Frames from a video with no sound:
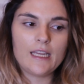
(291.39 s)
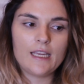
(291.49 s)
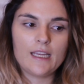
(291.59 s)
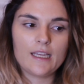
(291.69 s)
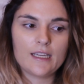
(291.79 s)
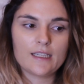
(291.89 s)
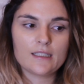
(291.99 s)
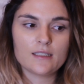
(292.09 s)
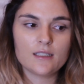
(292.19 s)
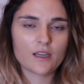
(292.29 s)

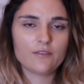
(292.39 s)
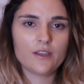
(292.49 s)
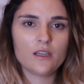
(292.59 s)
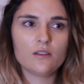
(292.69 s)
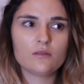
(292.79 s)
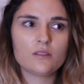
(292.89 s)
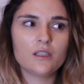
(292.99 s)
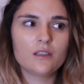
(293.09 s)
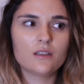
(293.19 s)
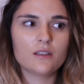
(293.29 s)
and I found
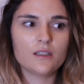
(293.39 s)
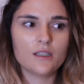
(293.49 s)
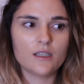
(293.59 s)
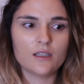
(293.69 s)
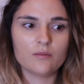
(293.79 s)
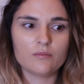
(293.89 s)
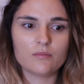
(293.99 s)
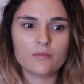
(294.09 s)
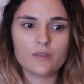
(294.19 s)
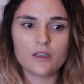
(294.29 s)

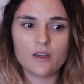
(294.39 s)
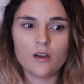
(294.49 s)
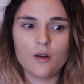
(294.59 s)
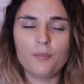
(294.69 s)
a